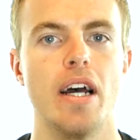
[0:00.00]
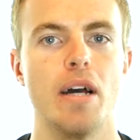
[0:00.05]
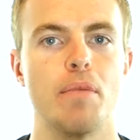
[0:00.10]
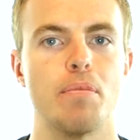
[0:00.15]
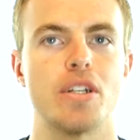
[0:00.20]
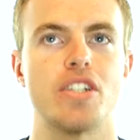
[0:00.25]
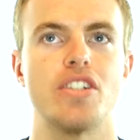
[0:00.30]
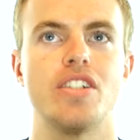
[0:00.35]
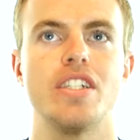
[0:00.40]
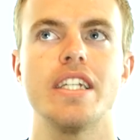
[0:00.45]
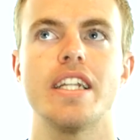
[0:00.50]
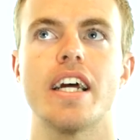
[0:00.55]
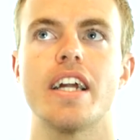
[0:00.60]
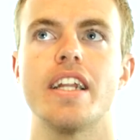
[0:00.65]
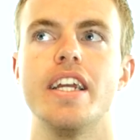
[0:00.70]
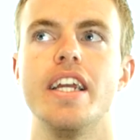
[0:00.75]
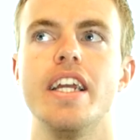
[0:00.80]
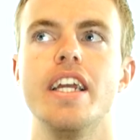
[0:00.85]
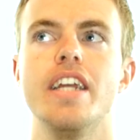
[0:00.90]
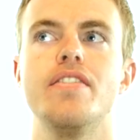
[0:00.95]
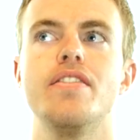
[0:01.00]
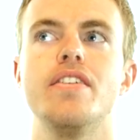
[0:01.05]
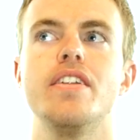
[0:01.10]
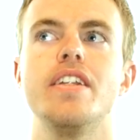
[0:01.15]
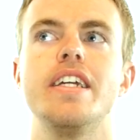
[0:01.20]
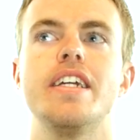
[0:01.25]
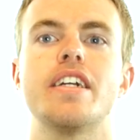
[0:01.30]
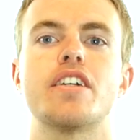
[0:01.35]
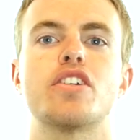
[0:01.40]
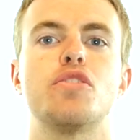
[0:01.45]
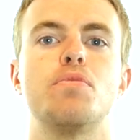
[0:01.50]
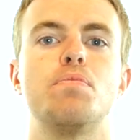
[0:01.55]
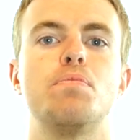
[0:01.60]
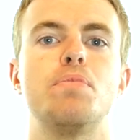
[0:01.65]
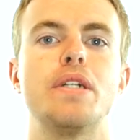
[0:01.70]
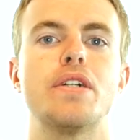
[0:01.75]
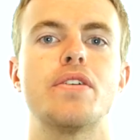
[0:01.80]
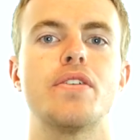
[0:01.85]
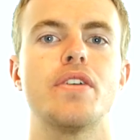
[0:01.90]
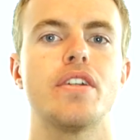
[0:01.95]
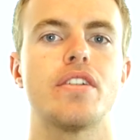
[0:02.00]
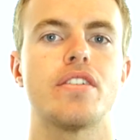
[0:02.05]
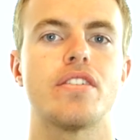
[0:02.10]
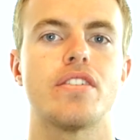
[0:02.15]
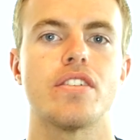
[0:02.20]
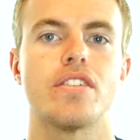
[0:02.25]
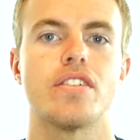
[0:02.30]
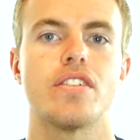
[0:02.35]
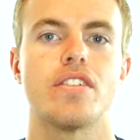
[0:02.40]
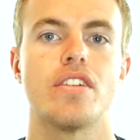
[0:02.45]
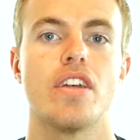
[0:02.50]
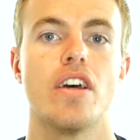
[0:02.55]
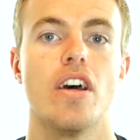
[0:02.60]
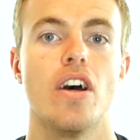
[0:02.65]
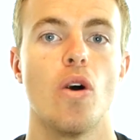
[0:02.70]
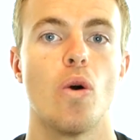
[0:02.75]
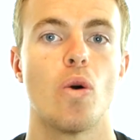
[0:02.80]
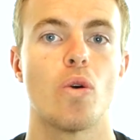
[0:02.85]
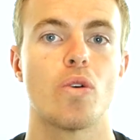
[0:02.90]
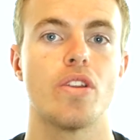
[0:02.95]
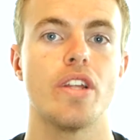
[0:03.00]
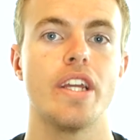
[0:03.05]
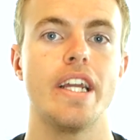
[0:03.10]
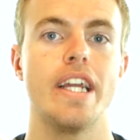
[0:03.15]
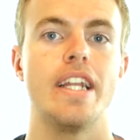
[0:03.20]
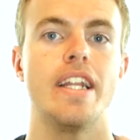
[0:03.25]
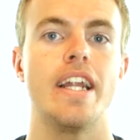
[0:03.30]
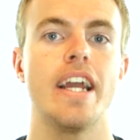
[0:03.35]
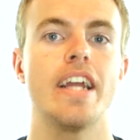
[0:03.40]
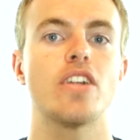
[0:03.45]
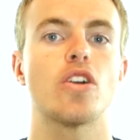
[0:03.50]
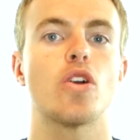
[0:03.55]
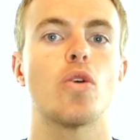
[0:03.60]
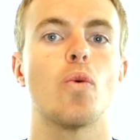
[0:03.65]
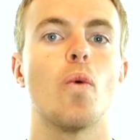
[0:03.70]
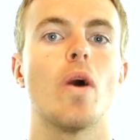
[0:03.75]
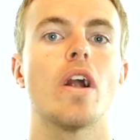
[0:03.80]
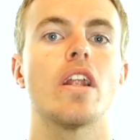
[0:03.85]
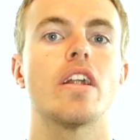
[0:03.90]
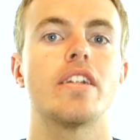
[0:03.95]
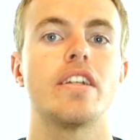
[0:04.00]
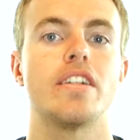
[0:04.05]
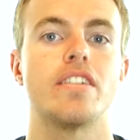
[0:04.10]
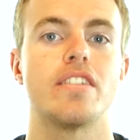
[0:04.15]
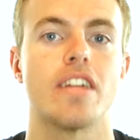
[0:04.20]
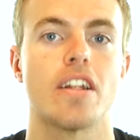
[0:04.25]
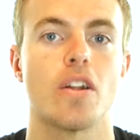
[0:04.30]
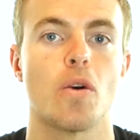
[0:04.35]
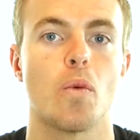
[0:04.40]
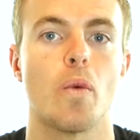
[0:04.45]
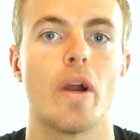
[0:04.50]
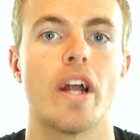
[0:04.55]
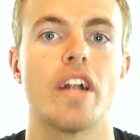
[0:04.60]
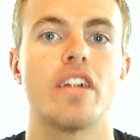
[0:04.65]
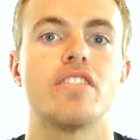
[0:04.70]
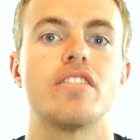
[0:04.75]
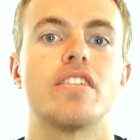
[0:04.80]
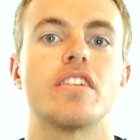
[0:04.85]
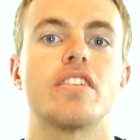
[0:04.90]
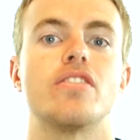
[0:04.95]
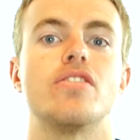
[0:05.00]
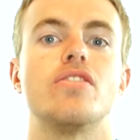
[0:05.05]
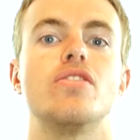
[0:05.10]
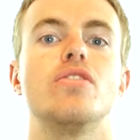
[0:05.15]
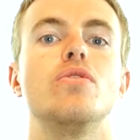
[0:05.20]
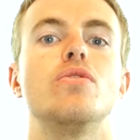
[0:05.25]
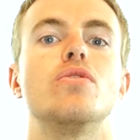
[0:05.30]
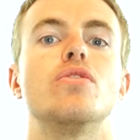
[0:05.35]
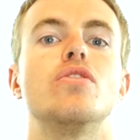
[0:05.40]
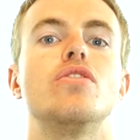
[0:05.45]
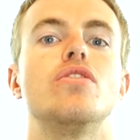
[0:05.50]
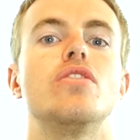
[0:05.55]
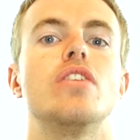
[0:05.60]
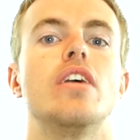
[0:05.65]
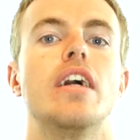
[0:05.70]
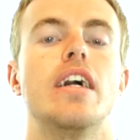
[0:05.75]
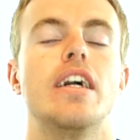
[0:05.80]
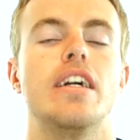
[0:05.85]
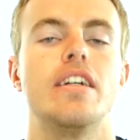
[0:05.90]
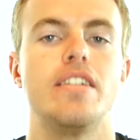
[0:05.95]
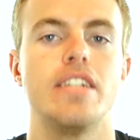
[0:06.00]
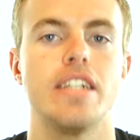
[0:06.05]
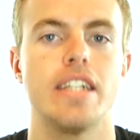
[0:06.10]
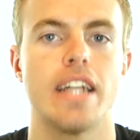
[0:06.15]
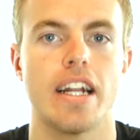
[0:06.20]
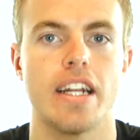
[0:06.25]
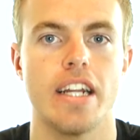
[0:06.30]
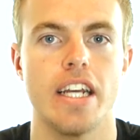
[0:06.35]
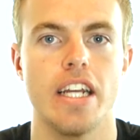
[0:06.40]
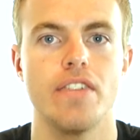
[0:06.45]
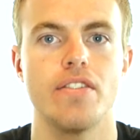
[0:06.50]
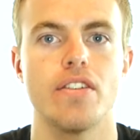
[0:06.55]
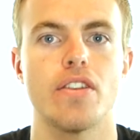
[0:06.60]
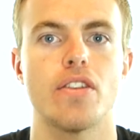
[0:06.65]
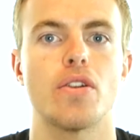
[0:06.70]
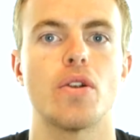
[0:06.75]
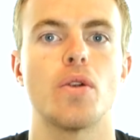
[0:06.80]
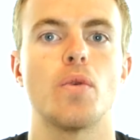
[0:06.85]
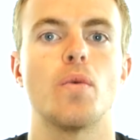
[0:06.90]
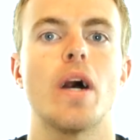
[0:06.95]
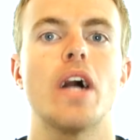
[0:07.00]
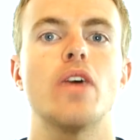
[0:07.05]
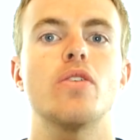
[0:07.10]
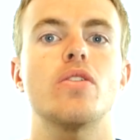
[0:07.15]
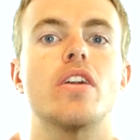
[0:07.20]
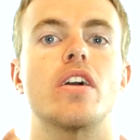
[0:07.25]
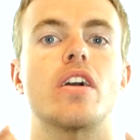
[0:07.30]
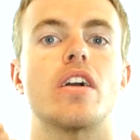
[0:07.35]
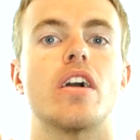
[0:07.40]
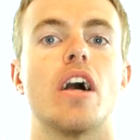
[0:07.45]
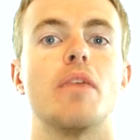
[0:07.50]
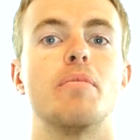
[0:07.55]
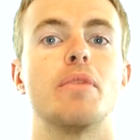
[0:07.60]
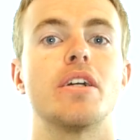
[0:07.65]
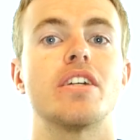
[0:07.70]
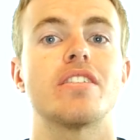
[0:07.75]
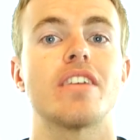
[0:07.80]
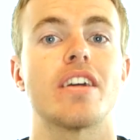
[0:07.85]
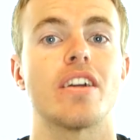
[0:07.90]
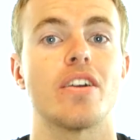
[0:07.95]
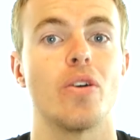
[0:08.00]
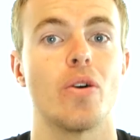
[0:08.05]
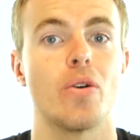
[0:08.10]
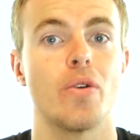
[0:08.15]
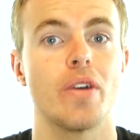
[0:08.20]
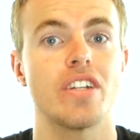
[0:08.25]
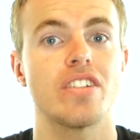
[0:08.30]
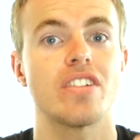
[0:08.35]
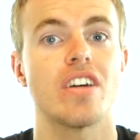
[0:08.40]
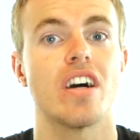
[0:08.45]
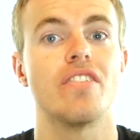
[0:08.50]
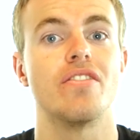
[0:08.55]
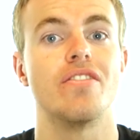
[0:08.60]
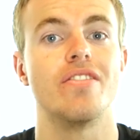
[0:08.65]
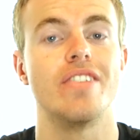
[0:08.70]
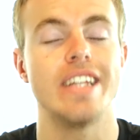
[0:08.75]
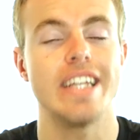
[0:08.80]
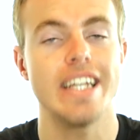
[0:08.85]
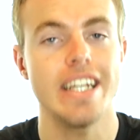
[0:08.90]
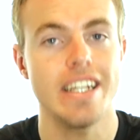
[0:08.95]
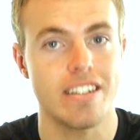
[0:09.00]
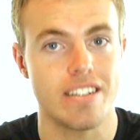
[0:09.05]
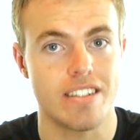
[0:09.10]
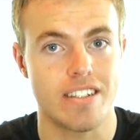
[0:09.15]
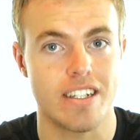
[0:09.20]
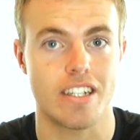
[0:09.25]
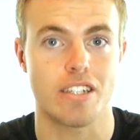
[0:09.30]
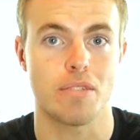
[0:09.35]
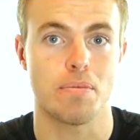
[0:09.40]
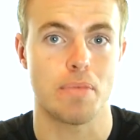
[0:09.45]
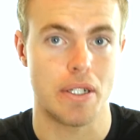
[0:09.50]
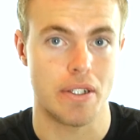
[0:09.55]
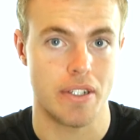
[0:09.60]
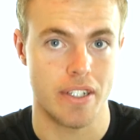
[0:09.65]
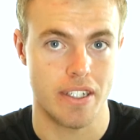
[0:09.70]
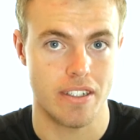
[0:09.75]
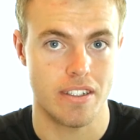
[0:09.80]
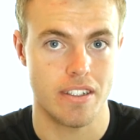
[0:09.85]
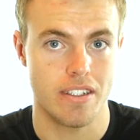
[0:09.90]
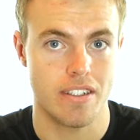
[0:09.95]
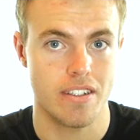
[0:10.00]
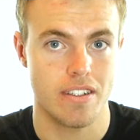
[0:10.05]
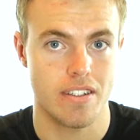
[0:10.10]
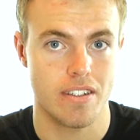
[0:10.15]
but see that even the experiences or the innate qualities that awareness exudes, see that even throughout the comings and goings of these experiences,